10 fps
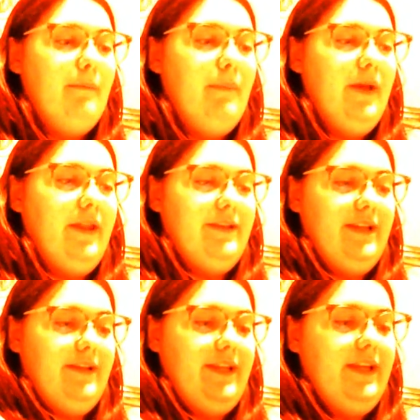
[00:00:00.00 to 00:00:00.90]
But
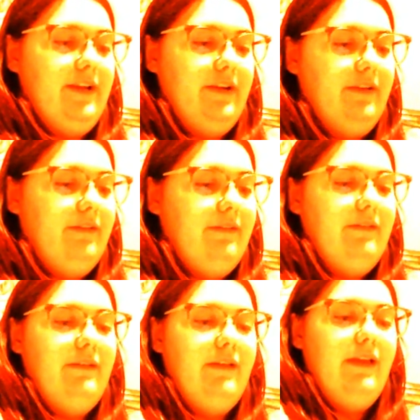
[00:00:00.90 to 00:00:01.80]
down here,
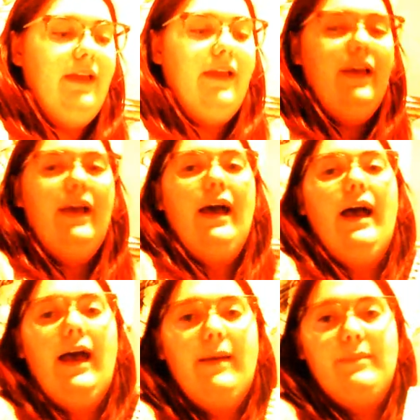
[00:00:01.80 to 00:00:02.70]

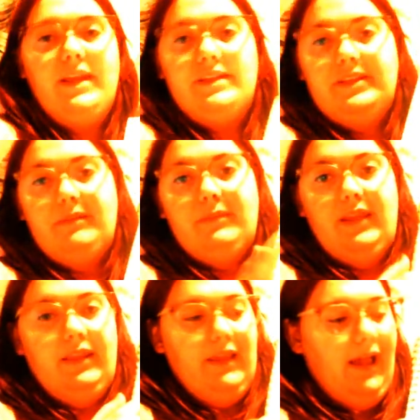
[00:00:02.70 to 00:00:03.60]
I made something that